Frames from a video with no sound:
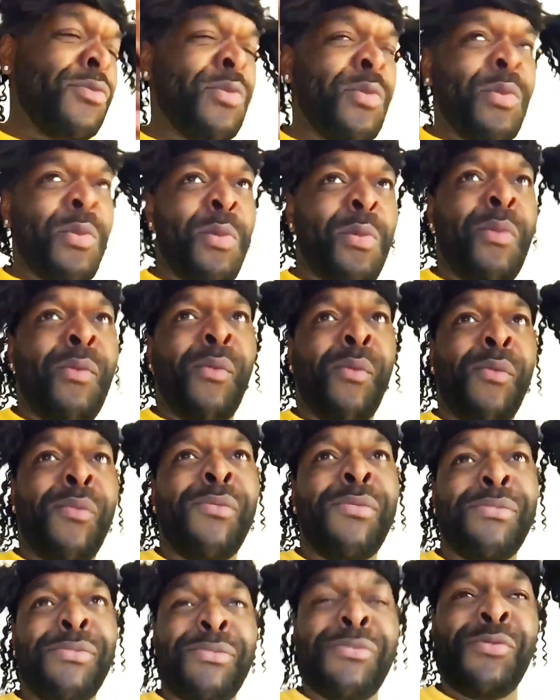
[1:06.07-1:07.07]
That dude
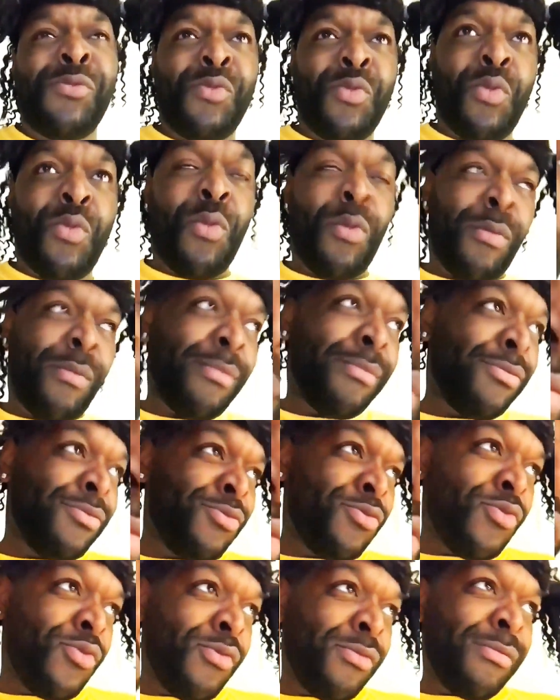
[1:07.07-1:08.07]
making me laugh. Hold
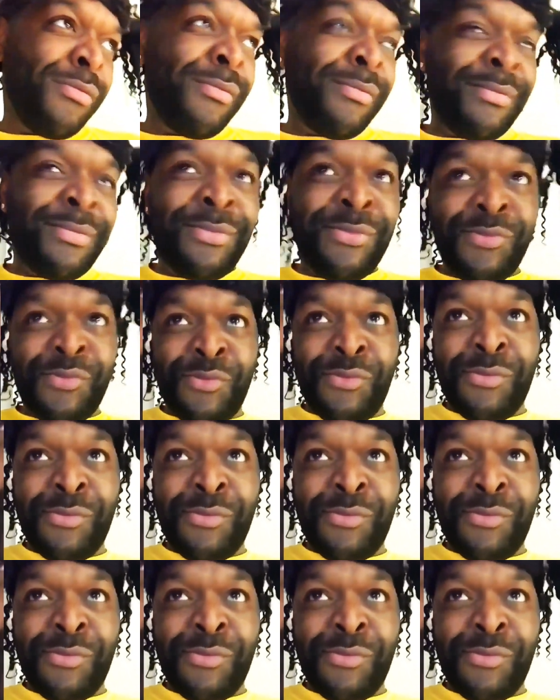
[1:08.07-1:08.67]
on,